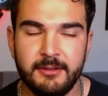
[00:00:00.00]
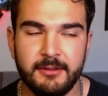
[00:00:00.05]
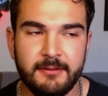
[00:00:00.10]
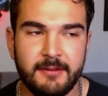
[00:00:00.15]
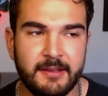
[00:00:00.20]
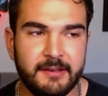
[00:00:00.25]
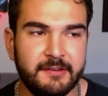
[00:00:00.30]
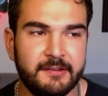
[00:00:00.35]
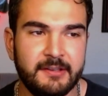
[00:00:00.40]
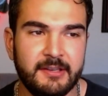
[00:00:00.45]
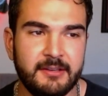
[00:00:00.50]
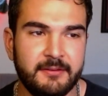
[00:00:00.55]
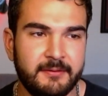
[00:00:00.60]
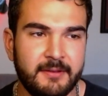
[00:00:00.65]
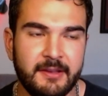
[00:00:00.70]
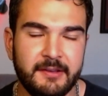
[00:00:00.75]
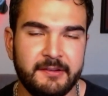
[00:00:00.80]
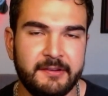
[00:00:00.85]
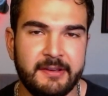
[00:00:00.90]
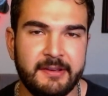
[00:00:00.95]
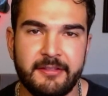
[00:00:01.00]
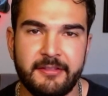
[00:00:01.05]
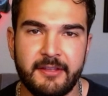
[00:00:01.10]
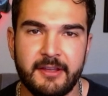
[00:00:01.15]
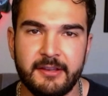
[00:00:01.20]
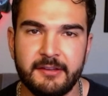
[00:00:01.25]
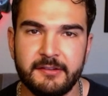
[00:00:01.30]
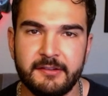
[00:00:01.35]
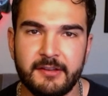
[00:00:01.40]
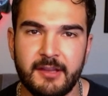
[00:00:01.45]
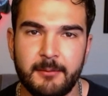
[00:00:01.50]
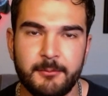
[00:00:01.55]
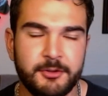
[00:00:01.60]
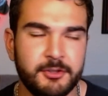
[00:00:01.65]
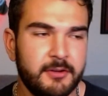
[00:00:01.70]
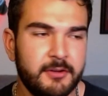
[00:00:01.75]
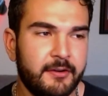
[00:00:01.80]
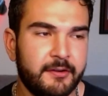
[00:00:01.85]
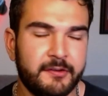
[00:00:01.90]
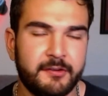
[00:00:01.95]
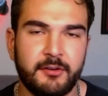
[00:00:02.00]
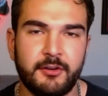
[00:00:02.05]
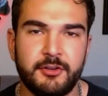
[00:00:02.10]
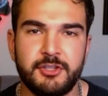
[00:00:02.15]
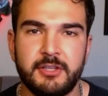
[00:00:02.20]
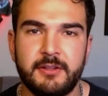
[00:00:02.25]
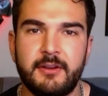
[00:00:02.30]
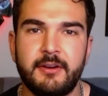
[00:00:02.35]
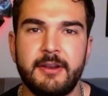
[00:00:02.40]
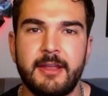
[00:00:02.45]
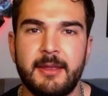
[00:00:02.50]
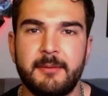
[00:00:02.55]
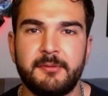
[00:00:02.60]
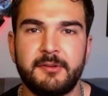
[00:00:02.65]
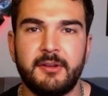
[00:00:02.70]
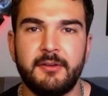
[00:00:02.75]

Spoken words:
They see things. I'm sure they're searching their names,